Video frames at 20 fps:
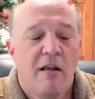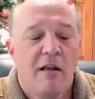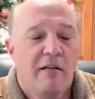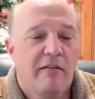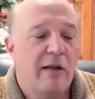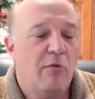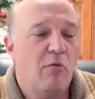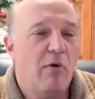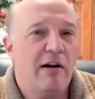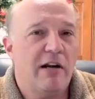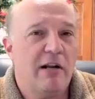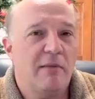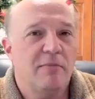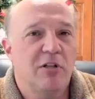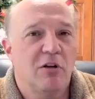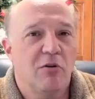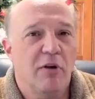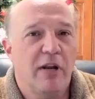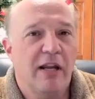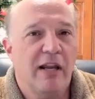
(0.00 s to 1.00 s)
they wound up
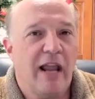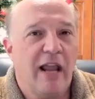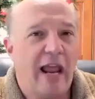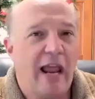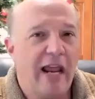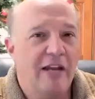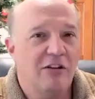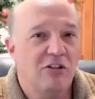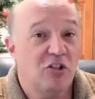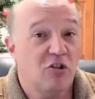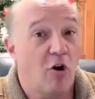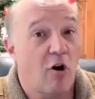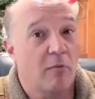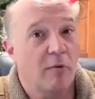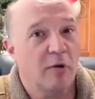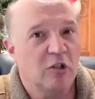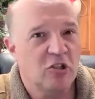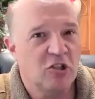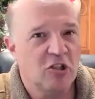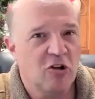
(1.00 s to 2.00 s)
doing a
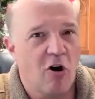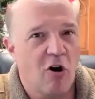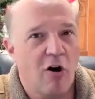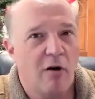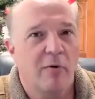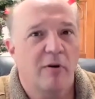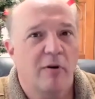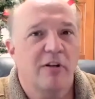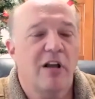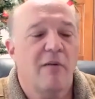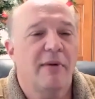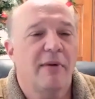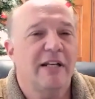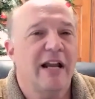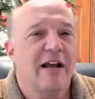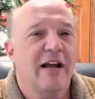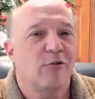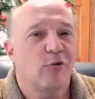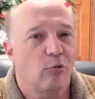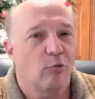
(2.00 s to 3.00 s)
starboard to starboard coming down the